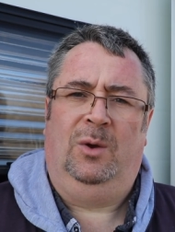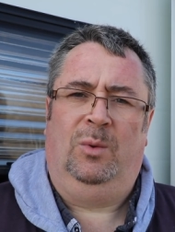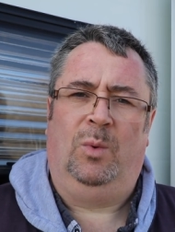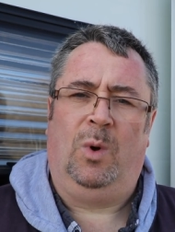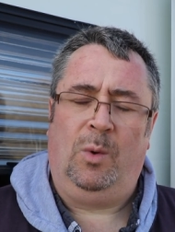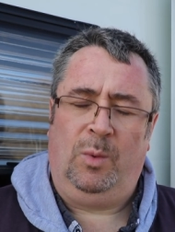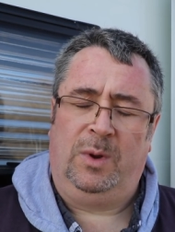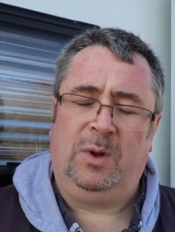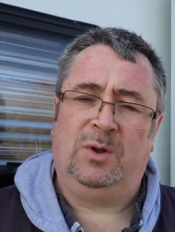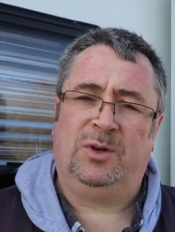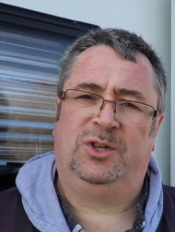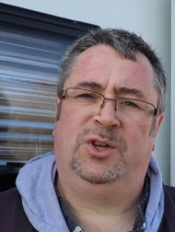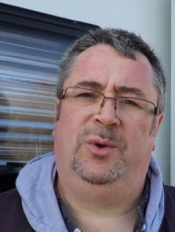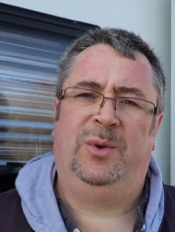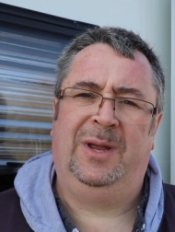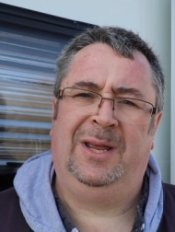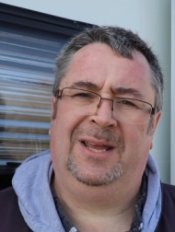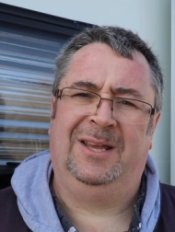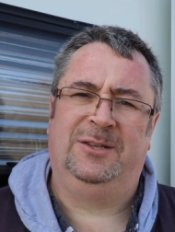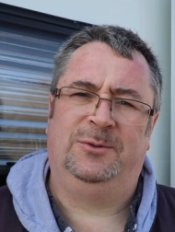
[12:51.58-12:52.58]
What we are
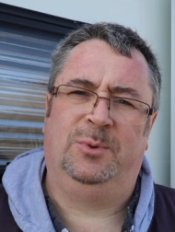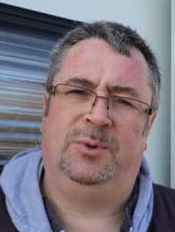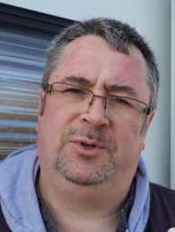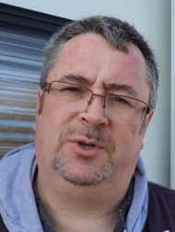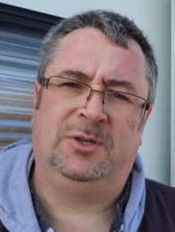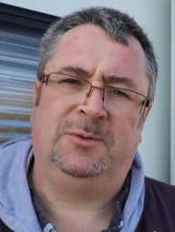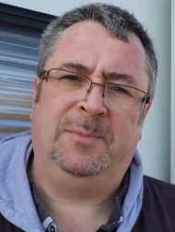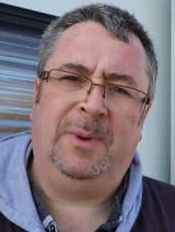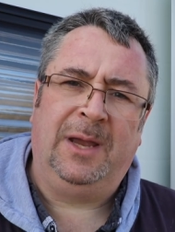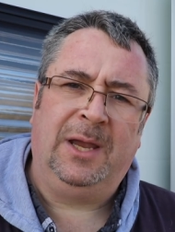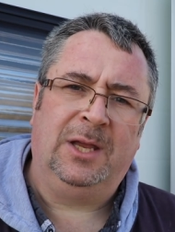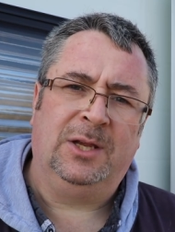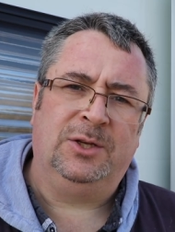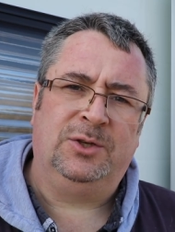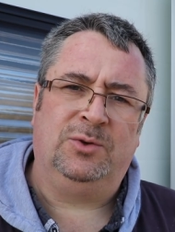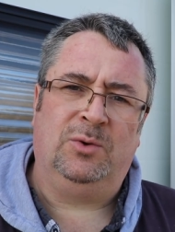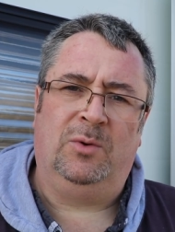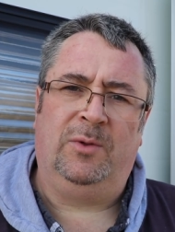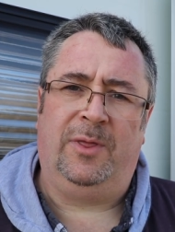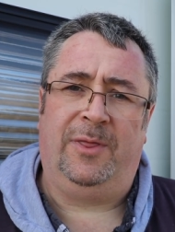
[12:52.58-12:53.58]
doing is we're just making
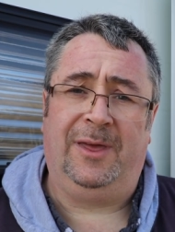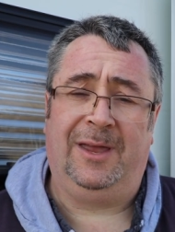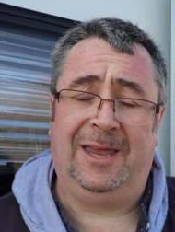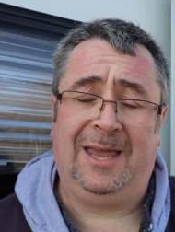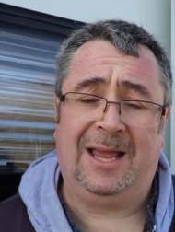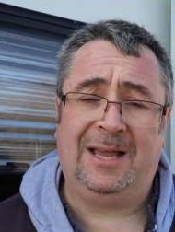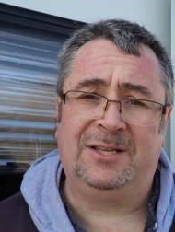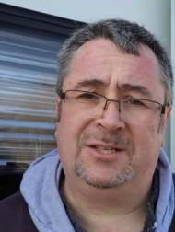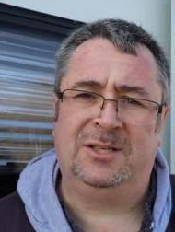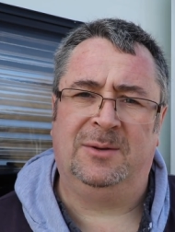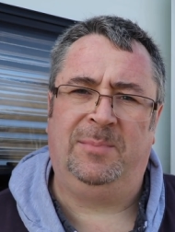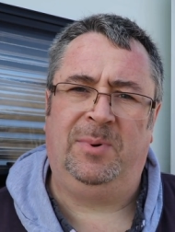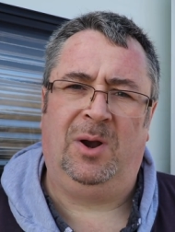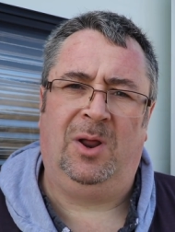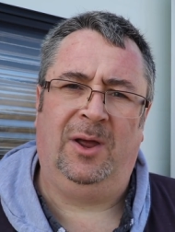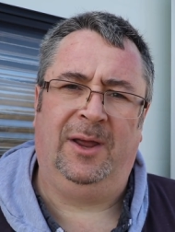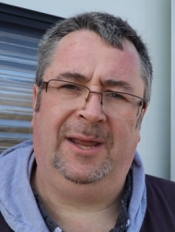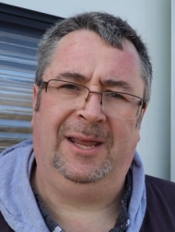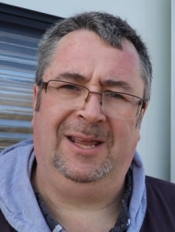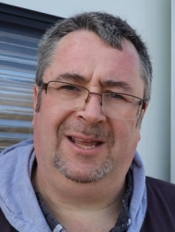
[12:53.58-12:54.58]
sure that the gas
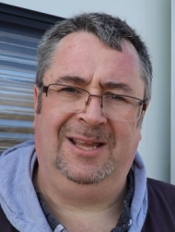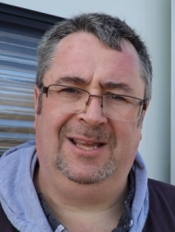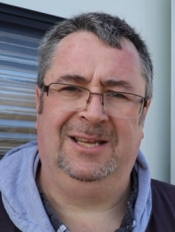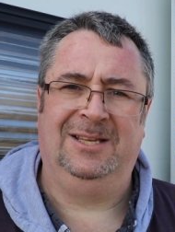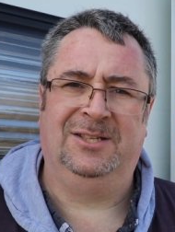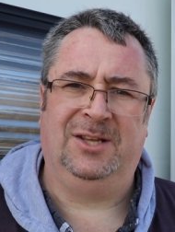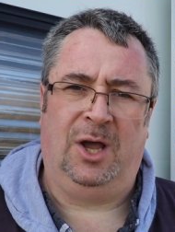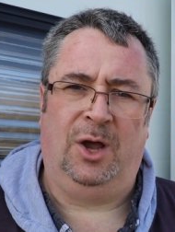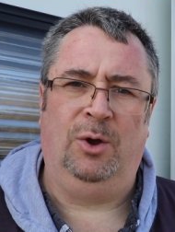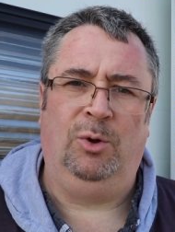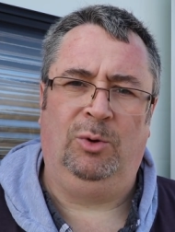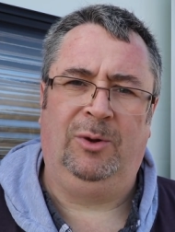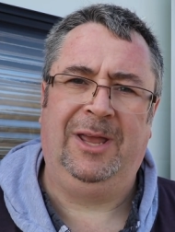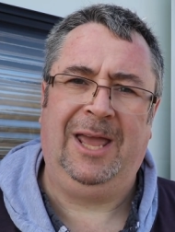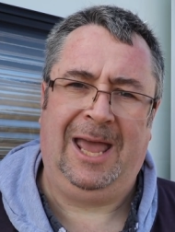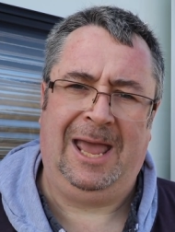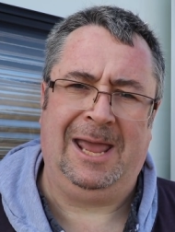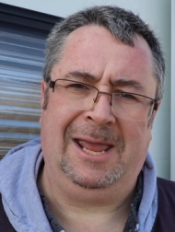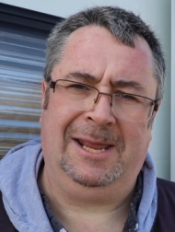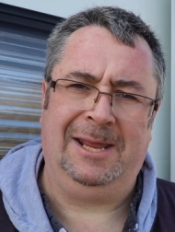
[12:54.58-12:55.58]
supply is
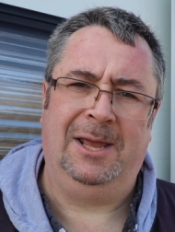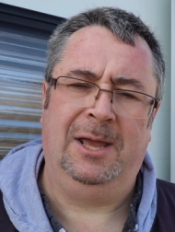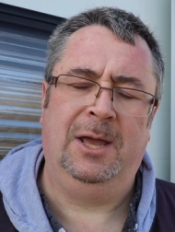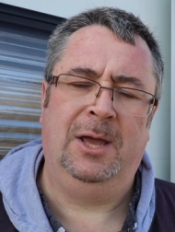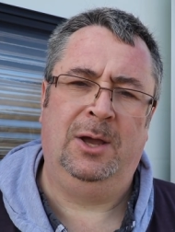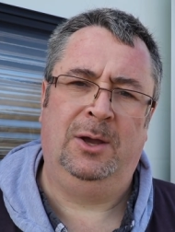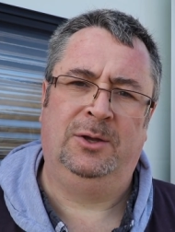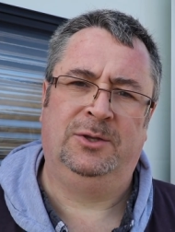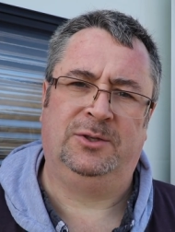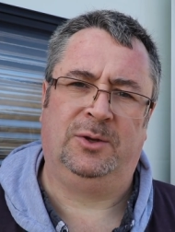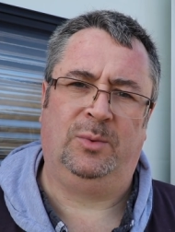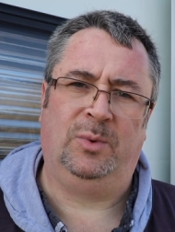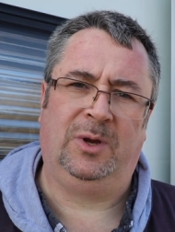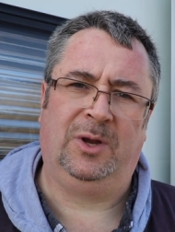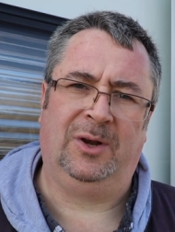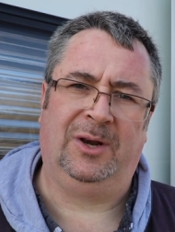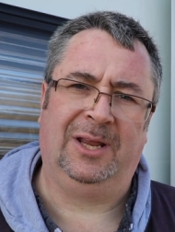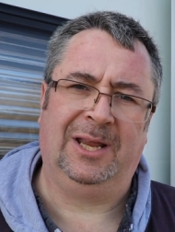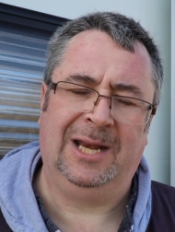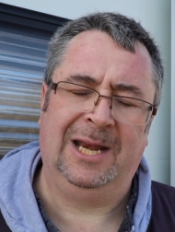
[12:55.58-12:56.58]
okay. So we're
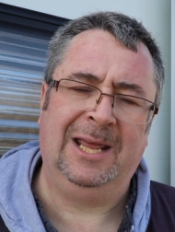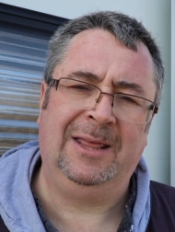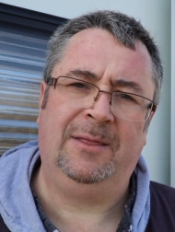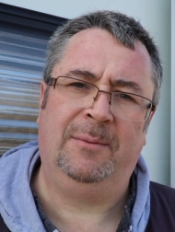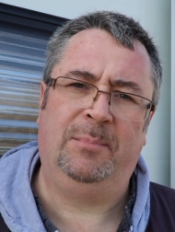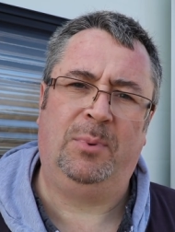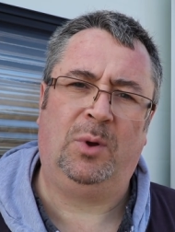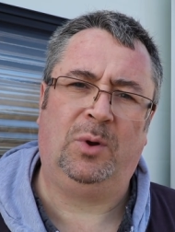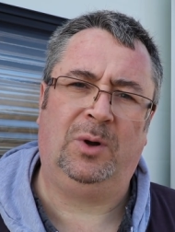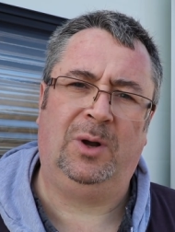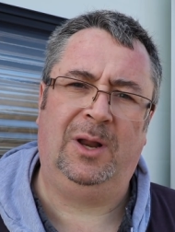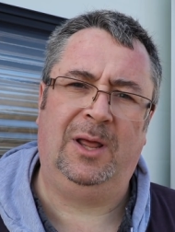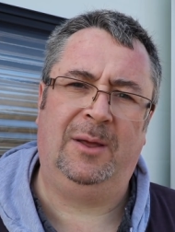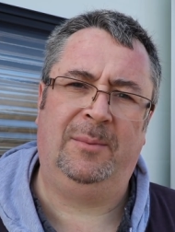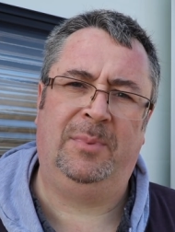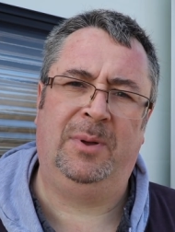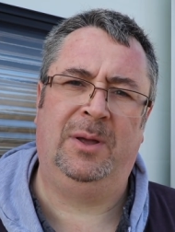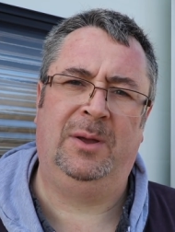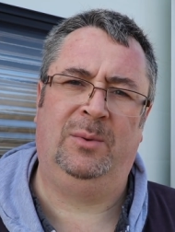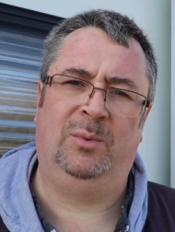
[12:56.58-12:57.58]
going to connect the bottle
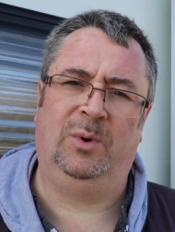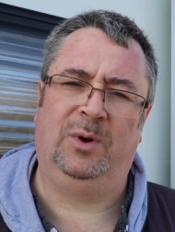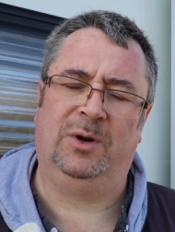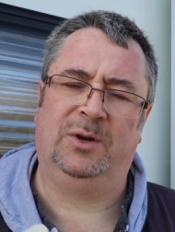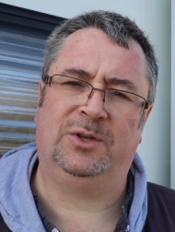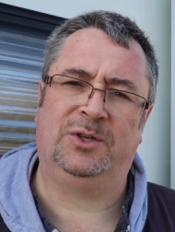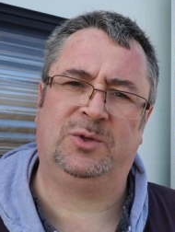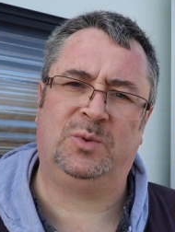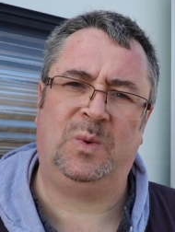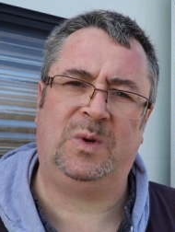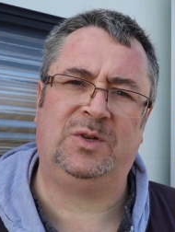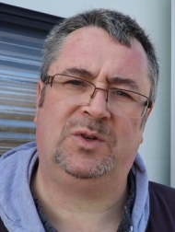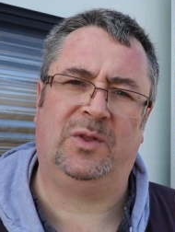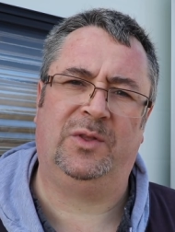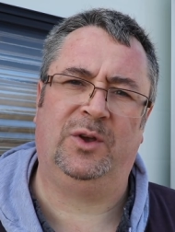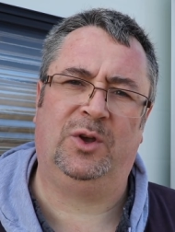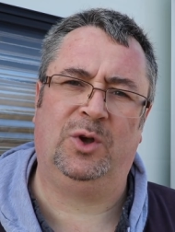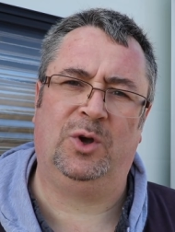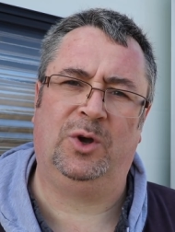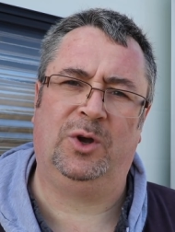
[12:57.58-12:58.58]
up, we're going to switch on
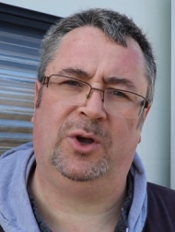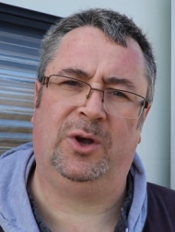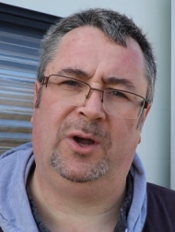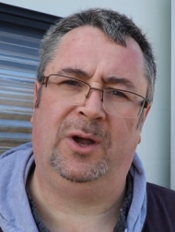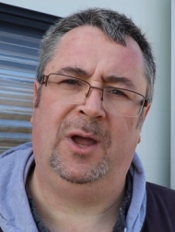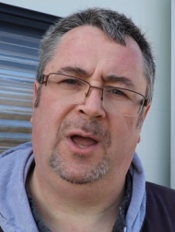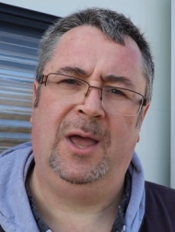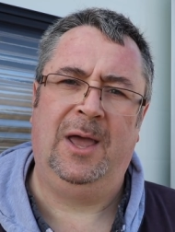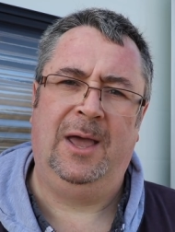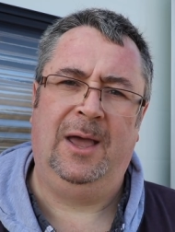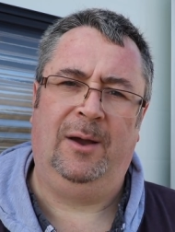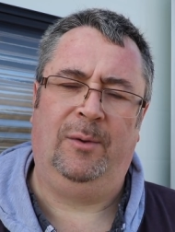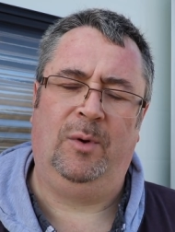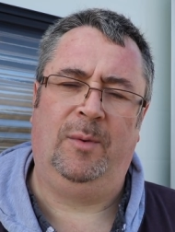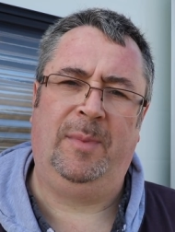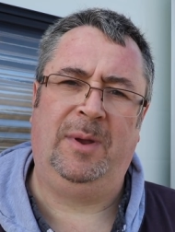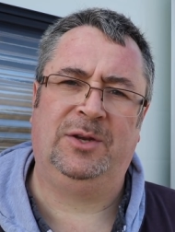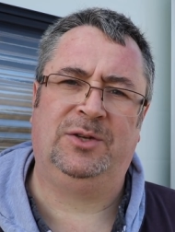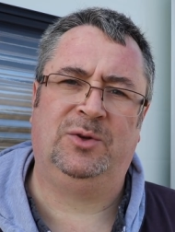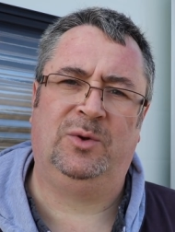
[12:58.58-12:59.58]
the cooker, and we'll
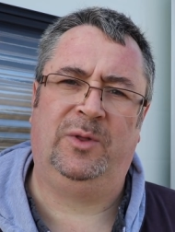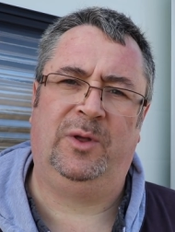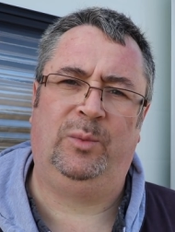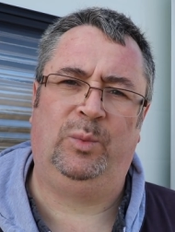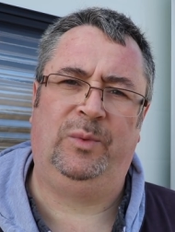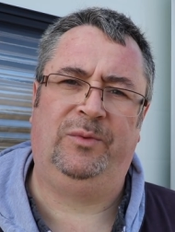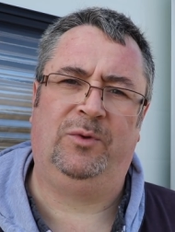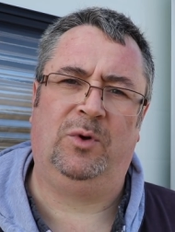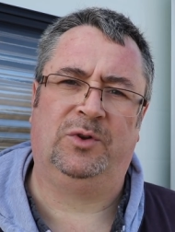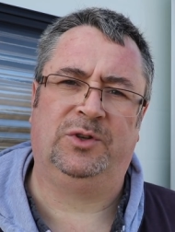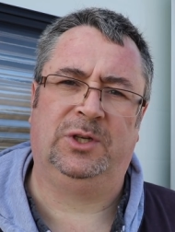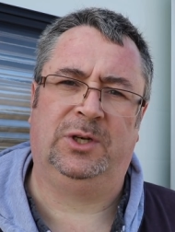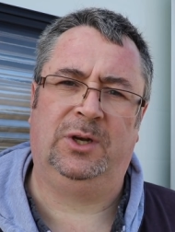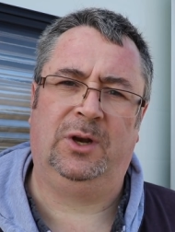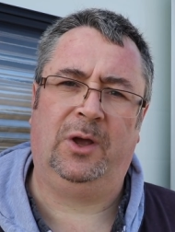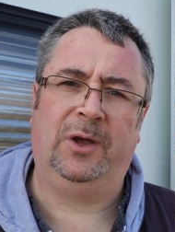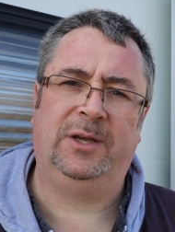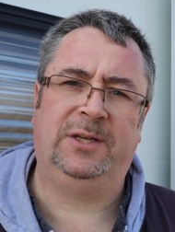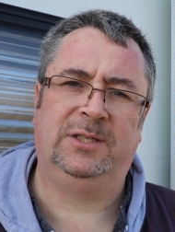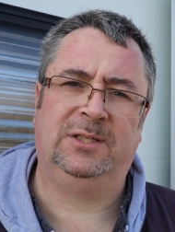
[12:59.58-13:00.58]
make sure that we've got a
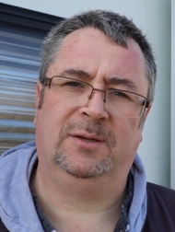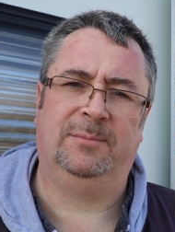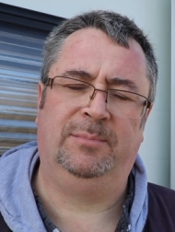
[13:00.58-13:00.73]
nice